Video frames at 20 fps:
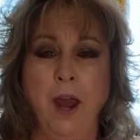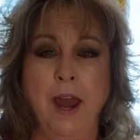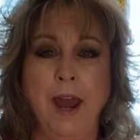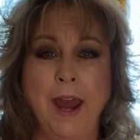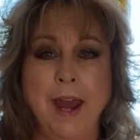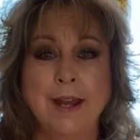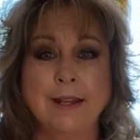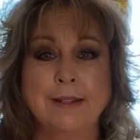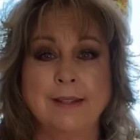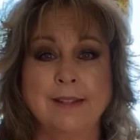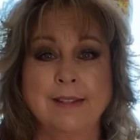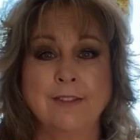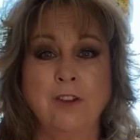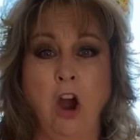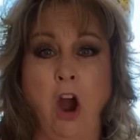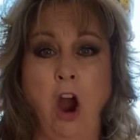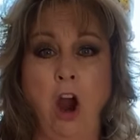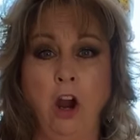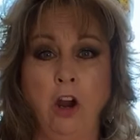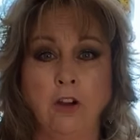it
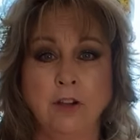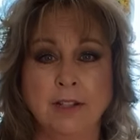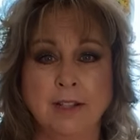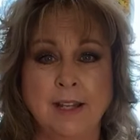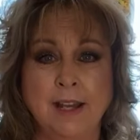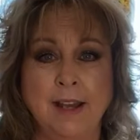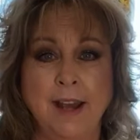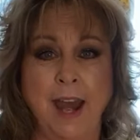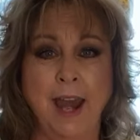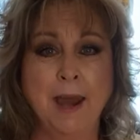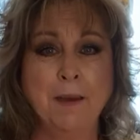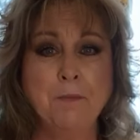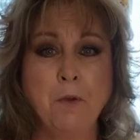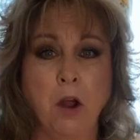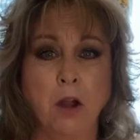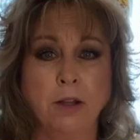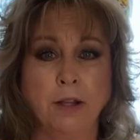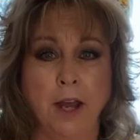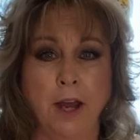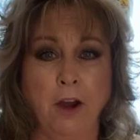scars the name
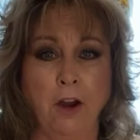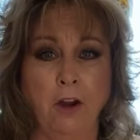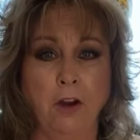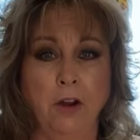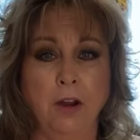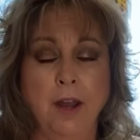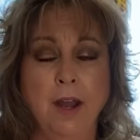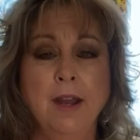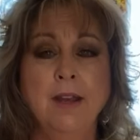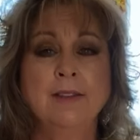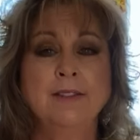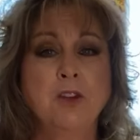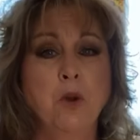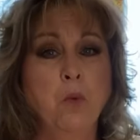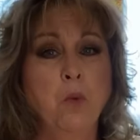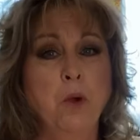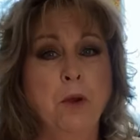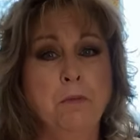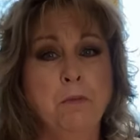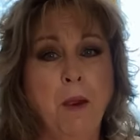on there. So
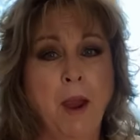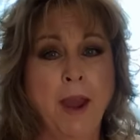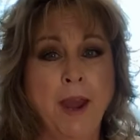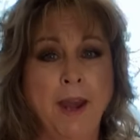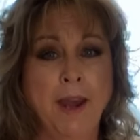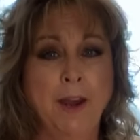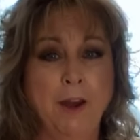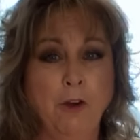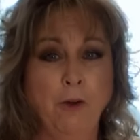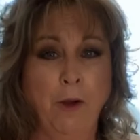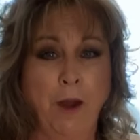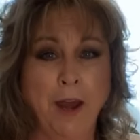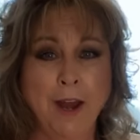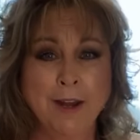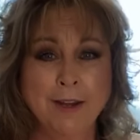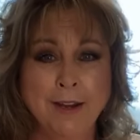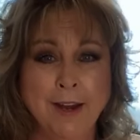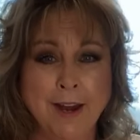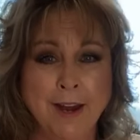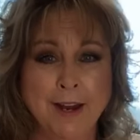when my
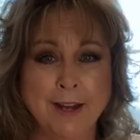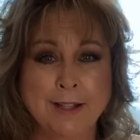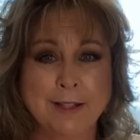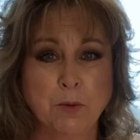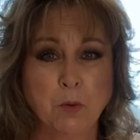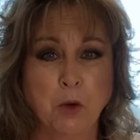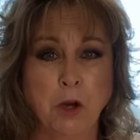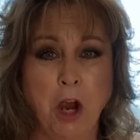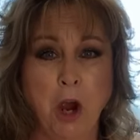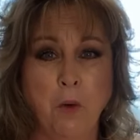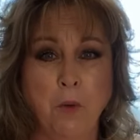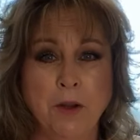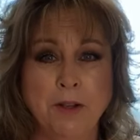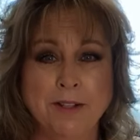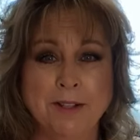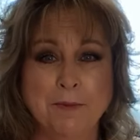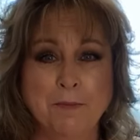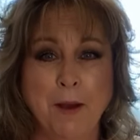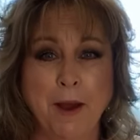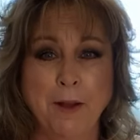grandkids would go
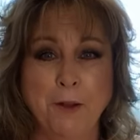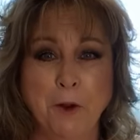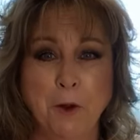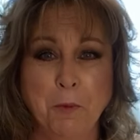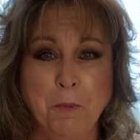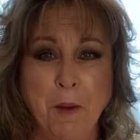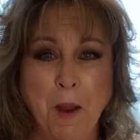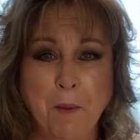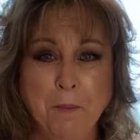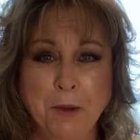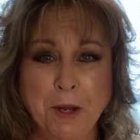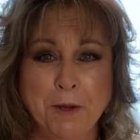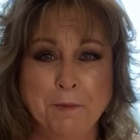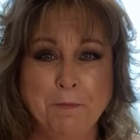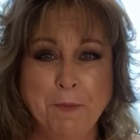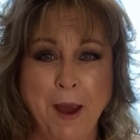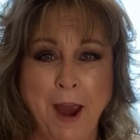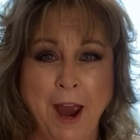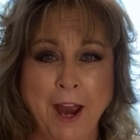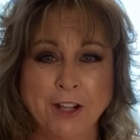into my little pumpkin
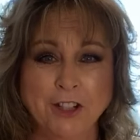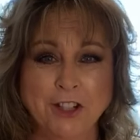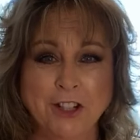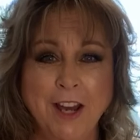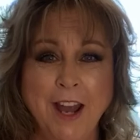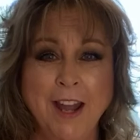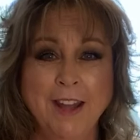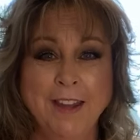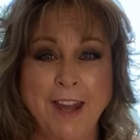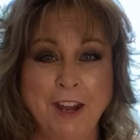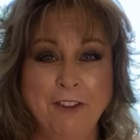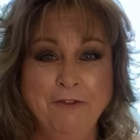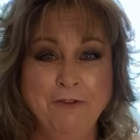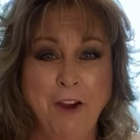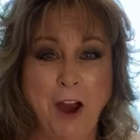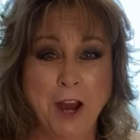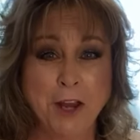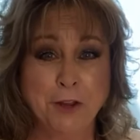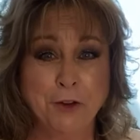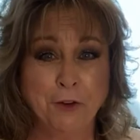patch, they'd
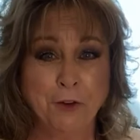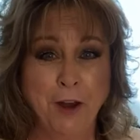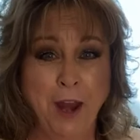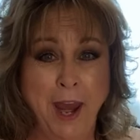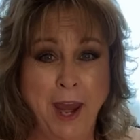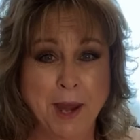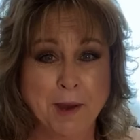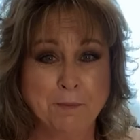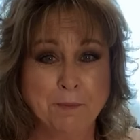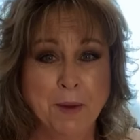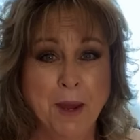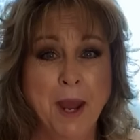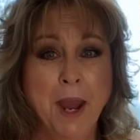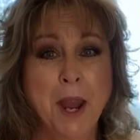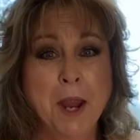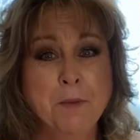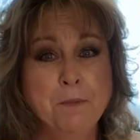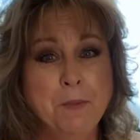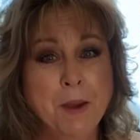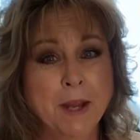find their name
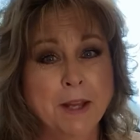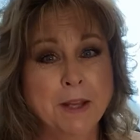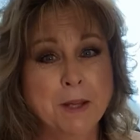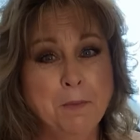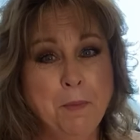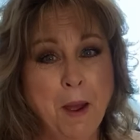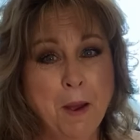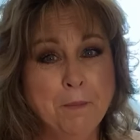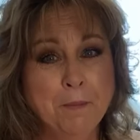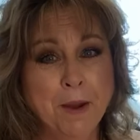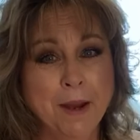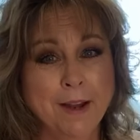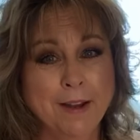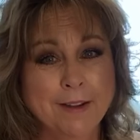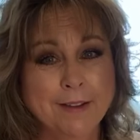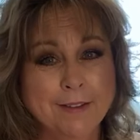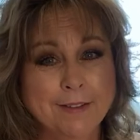and pick the pumpkin.